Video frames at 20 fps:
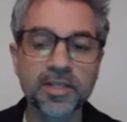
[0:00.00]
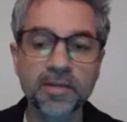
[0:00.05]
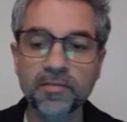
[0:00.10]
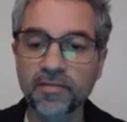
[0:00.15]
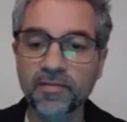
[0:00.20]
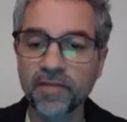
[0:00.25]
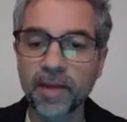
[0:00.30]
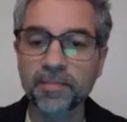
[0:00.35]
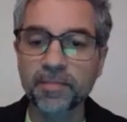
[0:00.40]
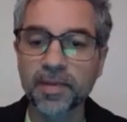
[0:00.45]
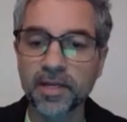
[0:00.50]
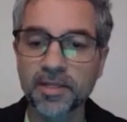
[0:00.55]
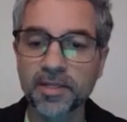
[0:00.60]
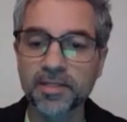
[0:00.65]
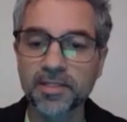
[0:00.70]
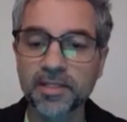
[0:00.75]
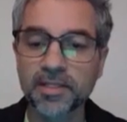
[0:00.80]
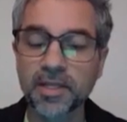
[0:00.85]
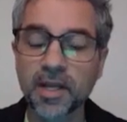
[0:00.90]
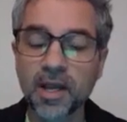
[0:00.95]
a
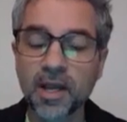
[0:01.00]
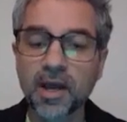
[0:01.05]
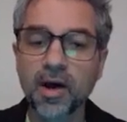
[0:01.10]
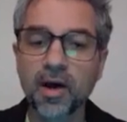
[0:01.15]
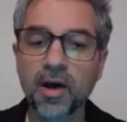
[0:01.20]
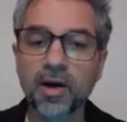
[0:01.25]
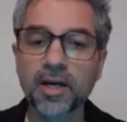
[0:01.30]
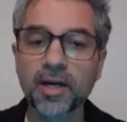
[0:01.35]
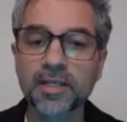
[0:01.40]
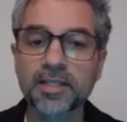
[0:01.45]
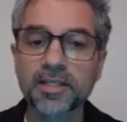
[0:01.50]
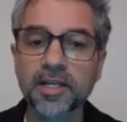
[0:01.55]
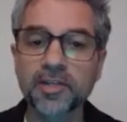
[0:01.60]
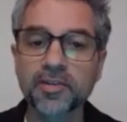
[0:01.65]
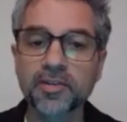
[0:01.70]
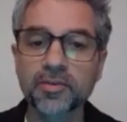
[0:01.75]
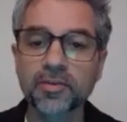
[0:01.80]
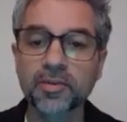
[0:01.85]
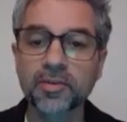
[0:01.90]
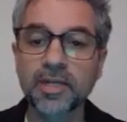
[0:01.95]
fabulous
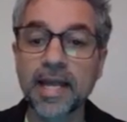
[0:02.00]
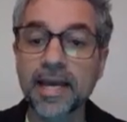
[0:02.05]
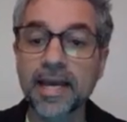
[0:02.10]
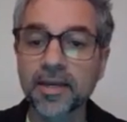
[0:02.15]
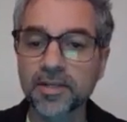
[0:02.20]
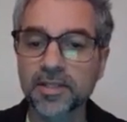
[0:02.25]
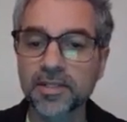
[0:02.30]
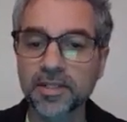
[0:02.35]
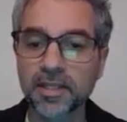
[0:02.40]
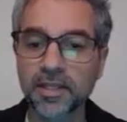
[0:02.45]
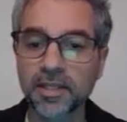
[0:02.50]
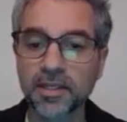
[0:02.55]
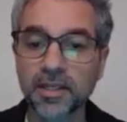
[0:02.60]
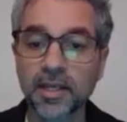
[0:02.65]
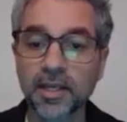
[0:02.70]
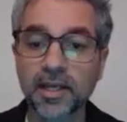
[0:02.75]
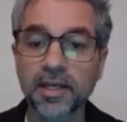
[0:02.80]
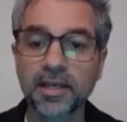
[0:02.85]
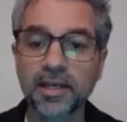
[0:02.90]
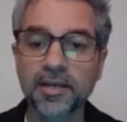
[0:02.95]
architectural legacy
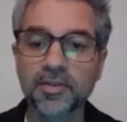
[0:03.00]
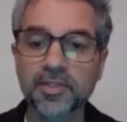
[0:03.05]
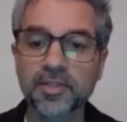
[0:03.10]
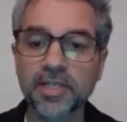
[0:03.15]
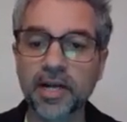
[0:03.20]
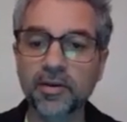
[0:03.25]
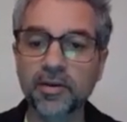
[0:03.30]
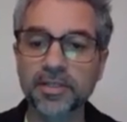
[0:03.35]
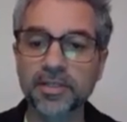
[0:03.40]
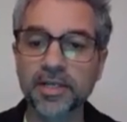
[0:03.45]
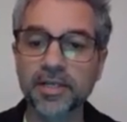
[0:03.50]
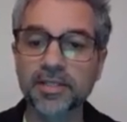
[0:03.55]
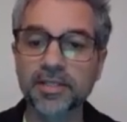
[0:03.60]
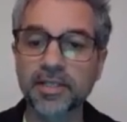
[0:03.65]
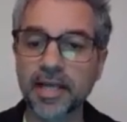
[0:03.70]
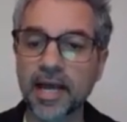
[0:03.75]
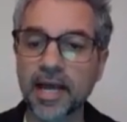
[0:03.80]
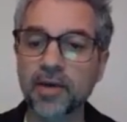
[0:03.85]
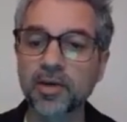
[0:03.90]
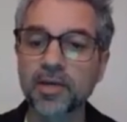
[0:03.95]
in
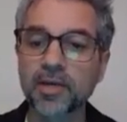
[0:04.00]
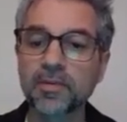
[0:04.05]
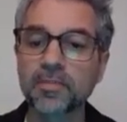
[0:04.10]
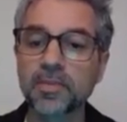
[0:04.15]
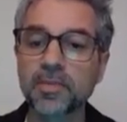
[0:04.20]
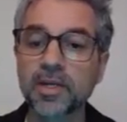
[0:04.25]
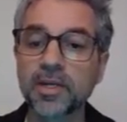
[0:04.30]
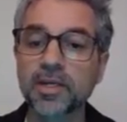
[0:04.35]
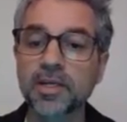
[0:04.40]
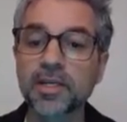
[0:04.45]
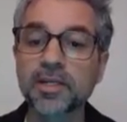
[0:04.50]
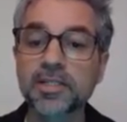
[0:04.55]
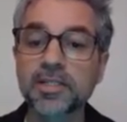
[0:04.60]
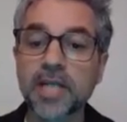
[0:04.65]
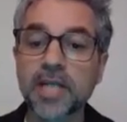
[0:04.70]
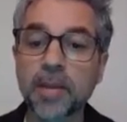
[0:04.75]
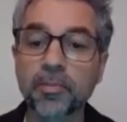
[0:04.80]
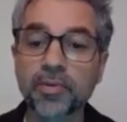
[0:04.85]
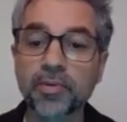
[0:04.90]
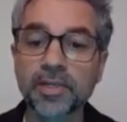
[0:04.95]
Cirencester. How can
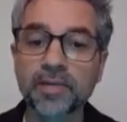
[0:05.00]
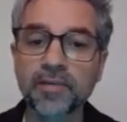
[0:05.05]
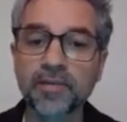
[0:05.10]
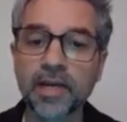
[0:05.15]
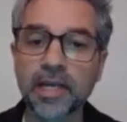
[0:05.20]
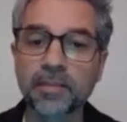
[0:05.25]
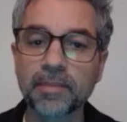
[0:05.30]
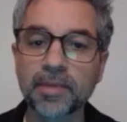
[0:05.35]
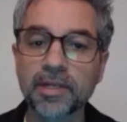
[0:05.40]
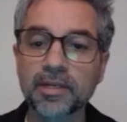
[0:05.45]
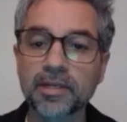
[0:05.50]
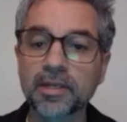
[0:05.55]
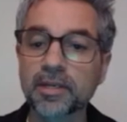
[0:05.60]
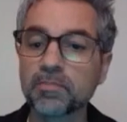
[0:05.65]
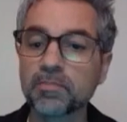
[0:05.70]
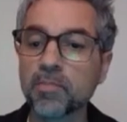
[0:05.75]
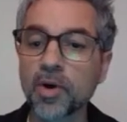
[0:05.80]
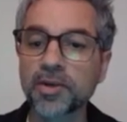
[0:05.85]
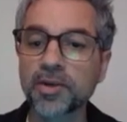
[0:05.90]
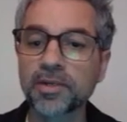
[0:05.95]
contemporary development,
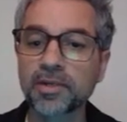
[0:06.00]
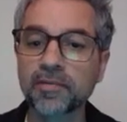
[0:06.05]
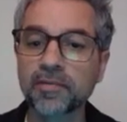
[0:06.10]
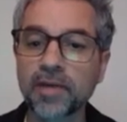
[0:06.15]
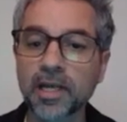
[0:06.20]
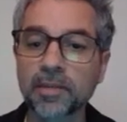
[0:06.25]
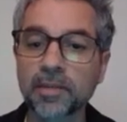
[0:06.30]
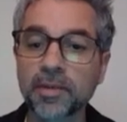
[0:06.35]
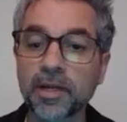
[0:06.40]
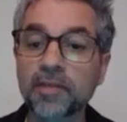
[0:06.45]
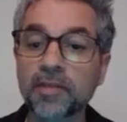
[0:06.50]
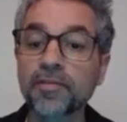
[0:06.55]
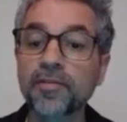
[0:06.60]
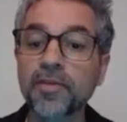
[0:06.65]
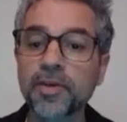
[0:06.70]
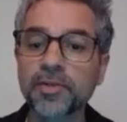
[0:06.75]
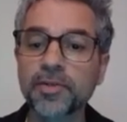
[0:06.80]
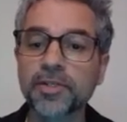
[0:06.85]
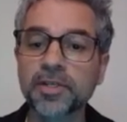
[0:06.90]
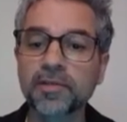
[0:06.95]
modern development and
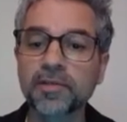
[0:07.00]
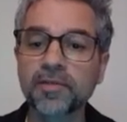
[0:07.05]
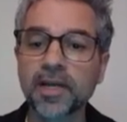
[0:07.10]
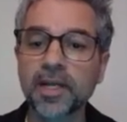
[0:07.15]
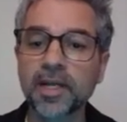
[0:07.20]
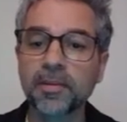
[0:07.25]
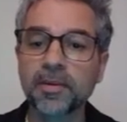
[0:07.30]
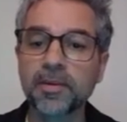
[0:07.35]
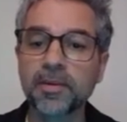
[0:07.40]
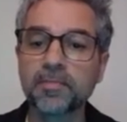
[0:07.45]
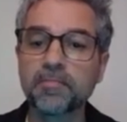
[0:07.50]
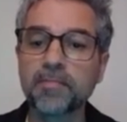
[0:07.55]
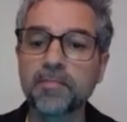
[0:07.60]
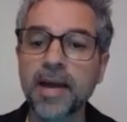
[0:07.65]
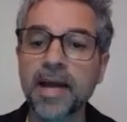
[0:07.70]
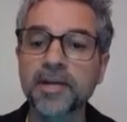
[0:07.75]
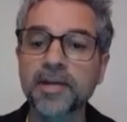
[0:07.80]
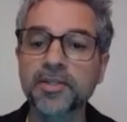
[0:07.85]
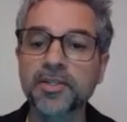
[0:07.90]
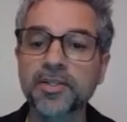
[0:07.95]
future development
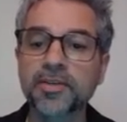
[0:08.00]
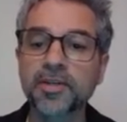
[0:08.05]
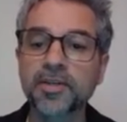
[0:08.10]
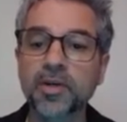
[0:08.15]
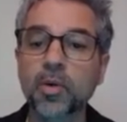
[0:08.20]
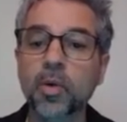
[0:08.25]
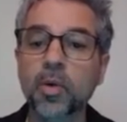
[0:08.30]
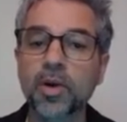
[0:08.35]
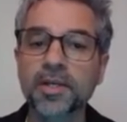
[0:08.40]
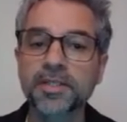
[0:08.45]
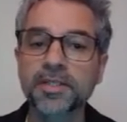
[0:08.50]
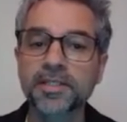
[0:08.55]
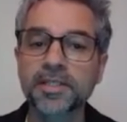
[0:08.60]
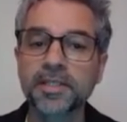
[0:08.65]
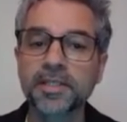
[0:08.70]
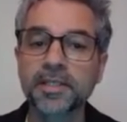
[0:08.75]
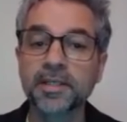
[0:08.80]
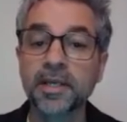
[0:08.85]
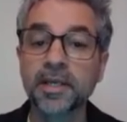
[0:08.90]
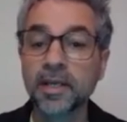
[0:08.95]
match the
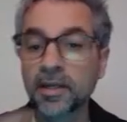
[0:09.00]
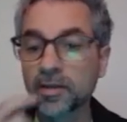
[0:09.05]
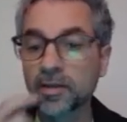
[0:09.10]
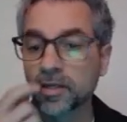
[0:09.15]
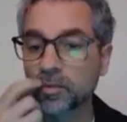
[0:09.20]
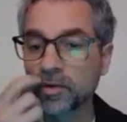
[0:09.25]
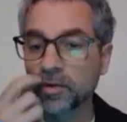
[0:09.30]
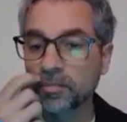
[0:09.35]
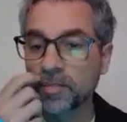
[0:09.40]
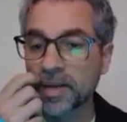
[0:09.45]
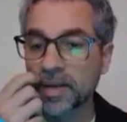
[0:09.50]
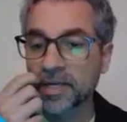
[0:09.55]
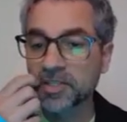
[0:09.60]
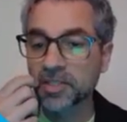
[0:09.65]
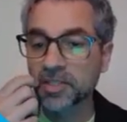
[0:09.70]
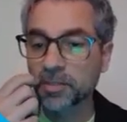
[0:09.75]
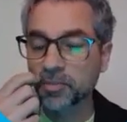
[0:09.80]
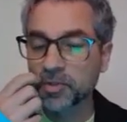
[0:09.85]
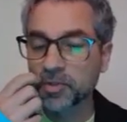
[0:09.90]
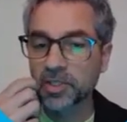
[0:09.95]
quality that we've managed
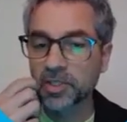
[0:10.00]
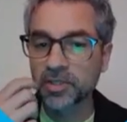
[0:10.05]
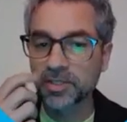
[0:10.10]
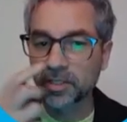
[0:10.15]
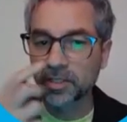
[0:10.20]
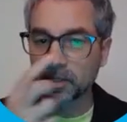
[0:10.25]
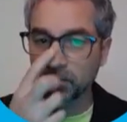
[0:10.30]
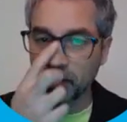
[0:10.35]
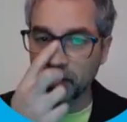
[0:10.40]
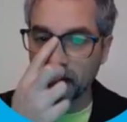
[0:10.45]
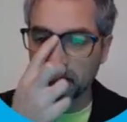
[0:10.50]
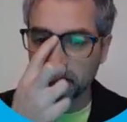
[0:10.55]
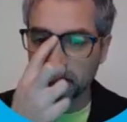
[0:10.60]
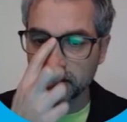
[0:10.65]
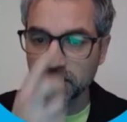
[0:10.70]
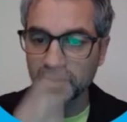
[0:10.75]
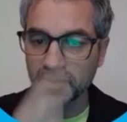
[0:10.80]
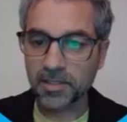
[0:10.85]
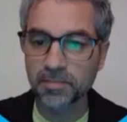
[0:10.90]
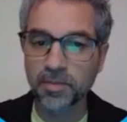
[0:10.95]
to produce in the past
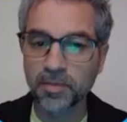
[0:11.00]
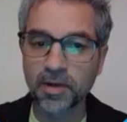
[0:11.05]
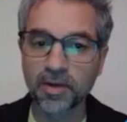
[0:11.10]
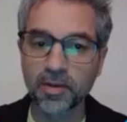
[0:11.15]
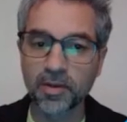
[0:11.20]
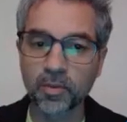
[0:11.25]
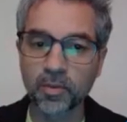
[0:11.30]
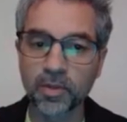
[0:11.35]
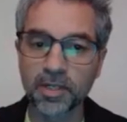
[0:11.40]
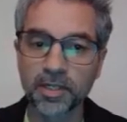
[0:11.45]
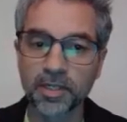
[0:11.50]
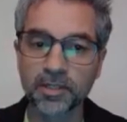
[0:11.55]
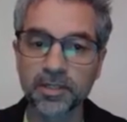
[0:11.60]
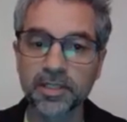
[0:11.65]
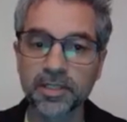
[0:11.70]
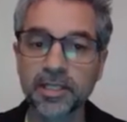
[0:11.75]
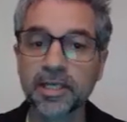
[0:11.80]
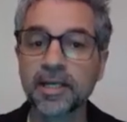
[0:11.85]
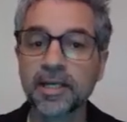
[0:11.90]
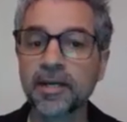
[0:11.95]
in this part of the world?
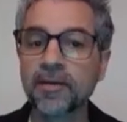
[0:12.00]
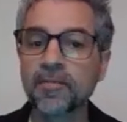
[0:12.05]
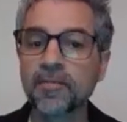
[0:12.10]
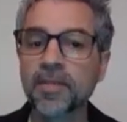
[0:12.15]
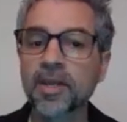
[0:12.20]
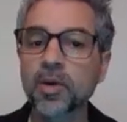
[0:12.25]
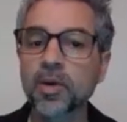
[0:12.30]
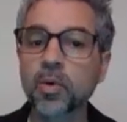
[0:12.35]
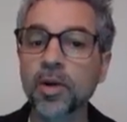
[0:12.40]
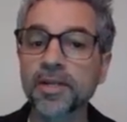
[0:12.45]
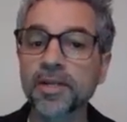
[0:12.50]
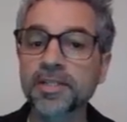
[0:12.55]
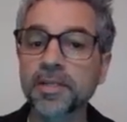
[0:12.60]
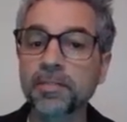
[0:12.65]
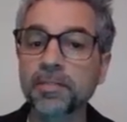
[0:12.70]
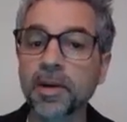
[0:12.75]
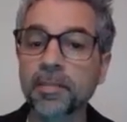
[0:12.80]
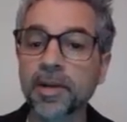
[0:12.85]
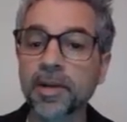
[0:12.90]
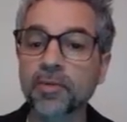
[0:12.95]
Quality
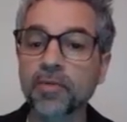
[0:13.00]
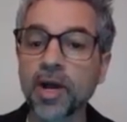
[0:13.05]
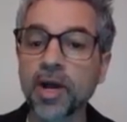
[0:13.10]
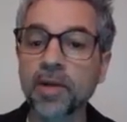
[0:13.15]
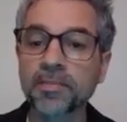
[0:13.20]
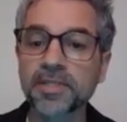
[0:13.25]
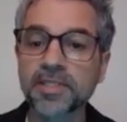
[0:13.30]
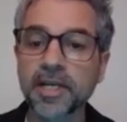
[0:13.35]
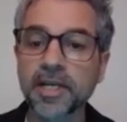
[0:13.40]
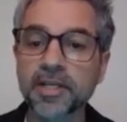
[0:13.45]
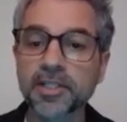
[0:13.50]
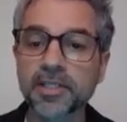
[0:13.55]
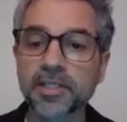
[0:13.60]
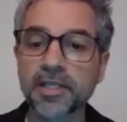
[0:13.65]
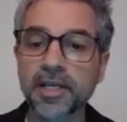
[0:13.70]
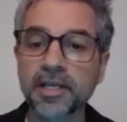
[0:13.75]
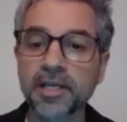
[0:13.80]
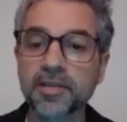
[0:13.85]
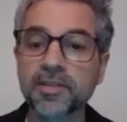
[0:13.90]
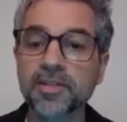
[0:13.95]
public realms, section
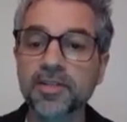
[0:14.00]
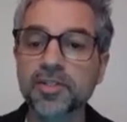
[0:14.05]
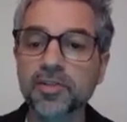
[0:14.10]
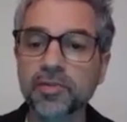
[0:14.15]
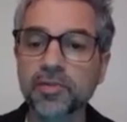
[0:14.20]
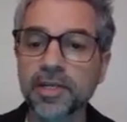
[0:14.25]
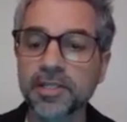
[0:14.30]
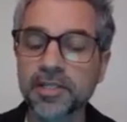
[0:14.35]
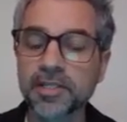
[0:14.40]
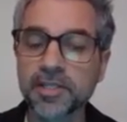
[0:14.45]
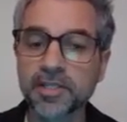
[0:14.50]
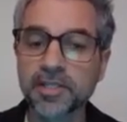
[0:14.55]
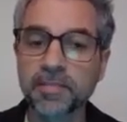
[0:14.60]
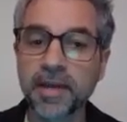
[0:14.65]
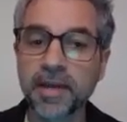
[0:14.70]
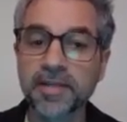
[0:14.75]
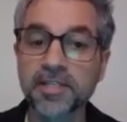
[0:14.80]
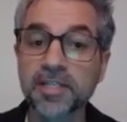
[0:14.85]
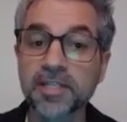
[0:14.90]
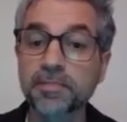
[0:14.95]
8, the streets and
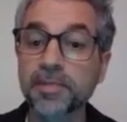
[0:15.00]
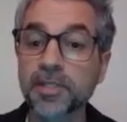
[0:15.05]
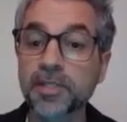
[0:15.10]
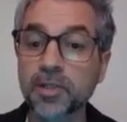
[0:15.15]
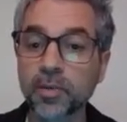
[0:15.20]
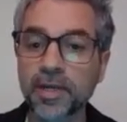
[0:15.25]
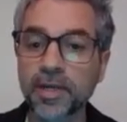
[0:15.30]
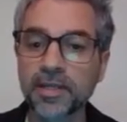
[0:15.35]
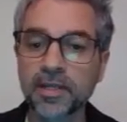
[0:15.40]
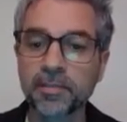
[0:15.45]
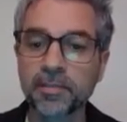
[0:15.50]
spaces between the